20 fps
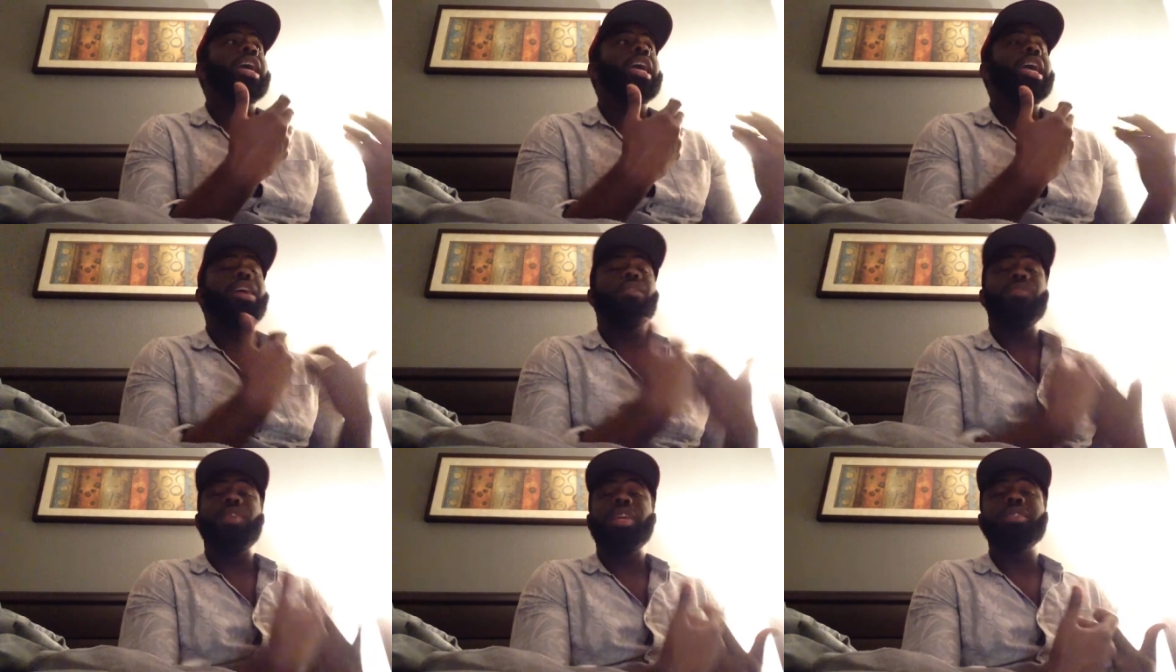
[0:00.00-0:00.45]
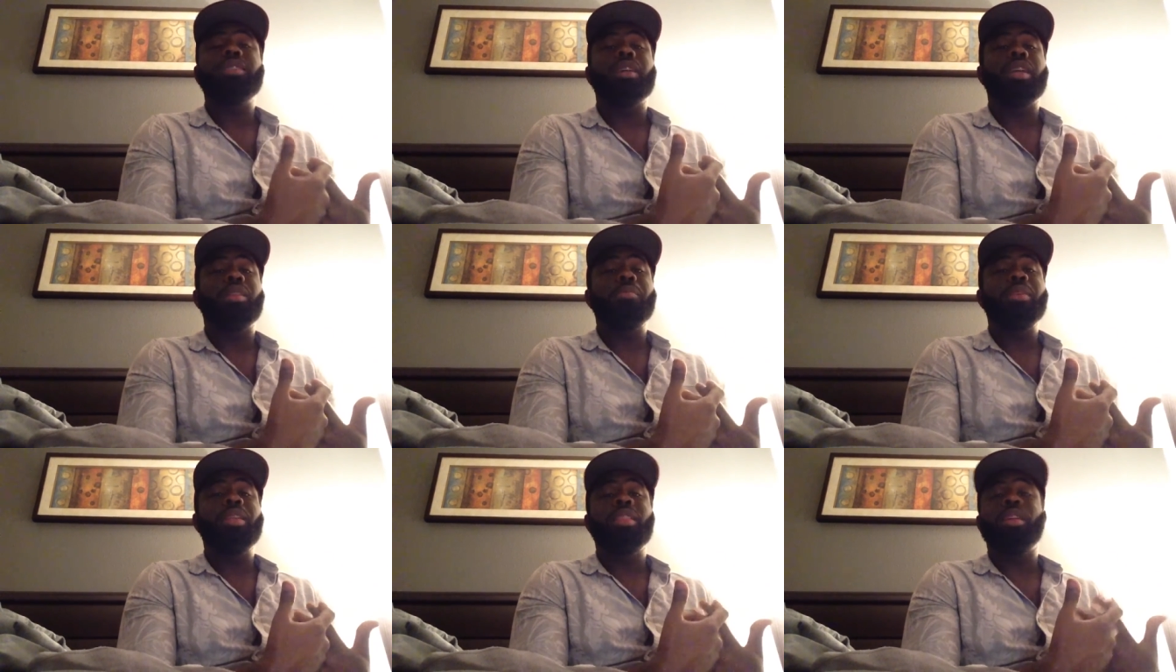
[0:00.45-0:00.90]
if he's going
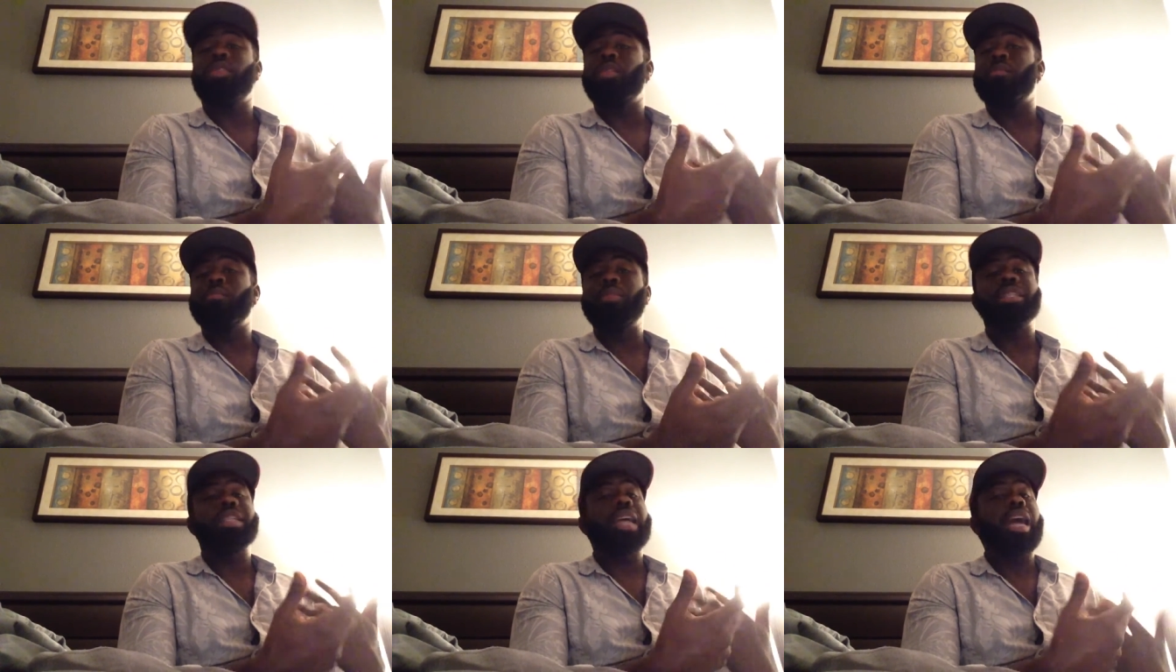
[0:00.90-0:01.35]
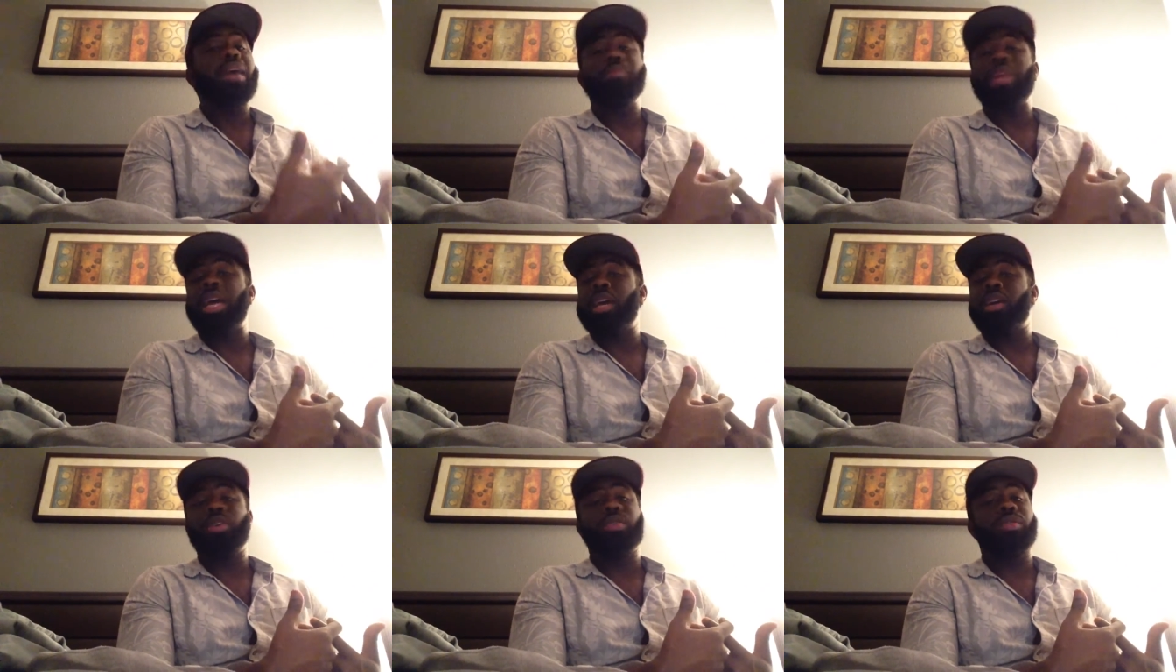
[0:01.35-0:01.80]
to be there, then bitch, I'm
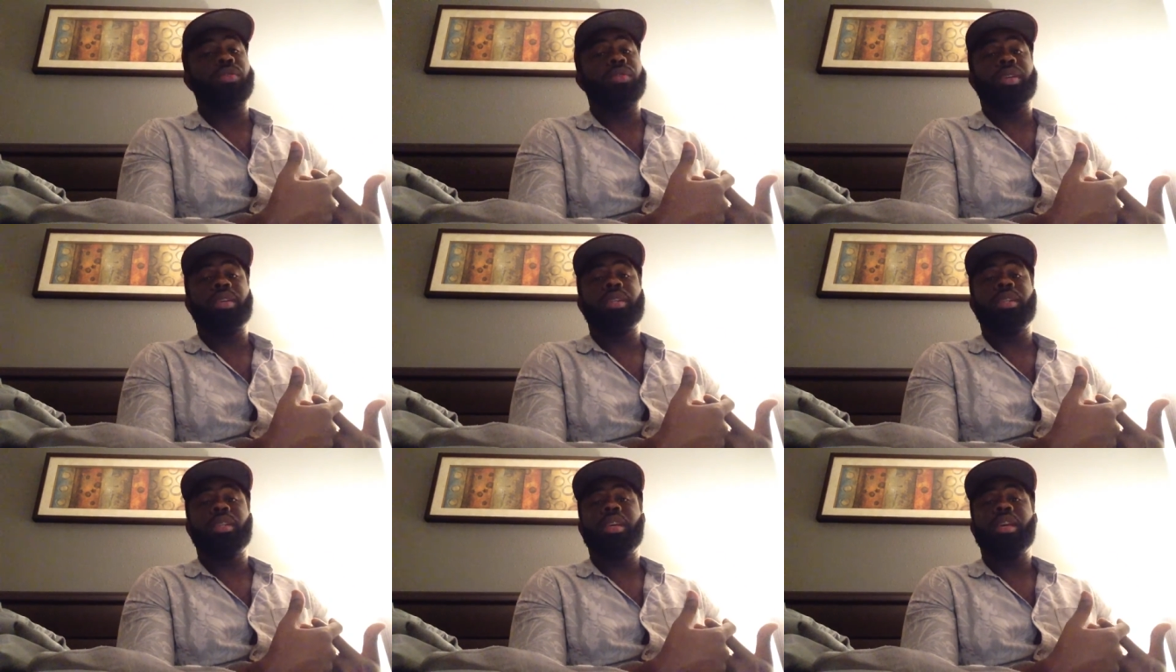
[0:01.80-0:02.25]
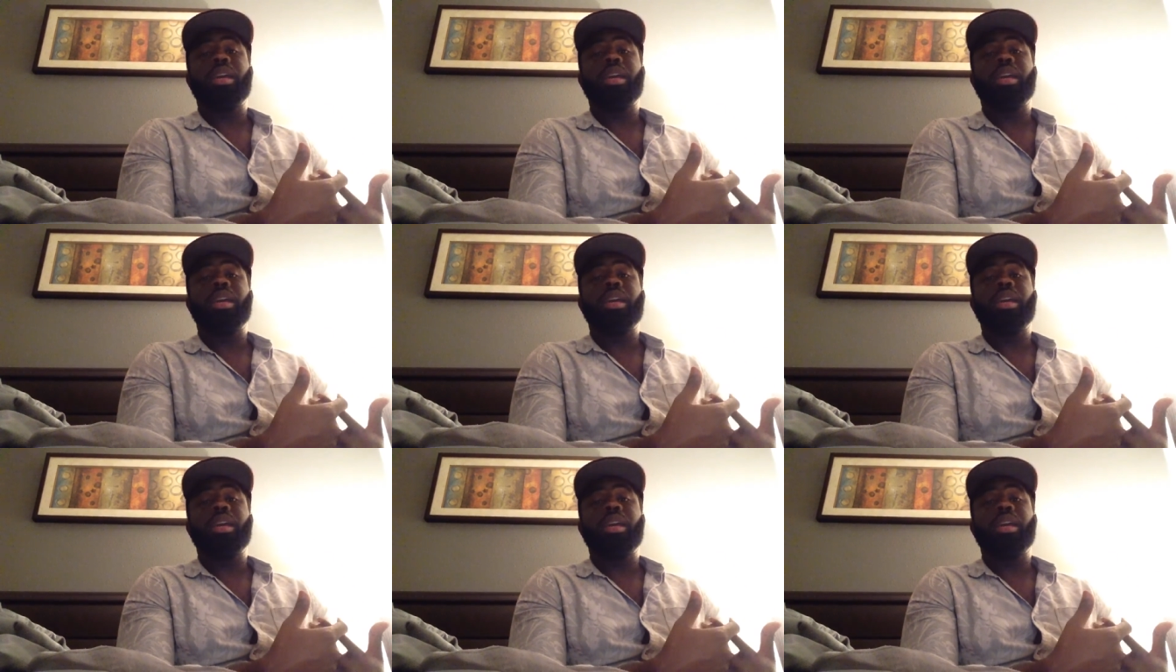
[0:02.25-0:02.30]
not going.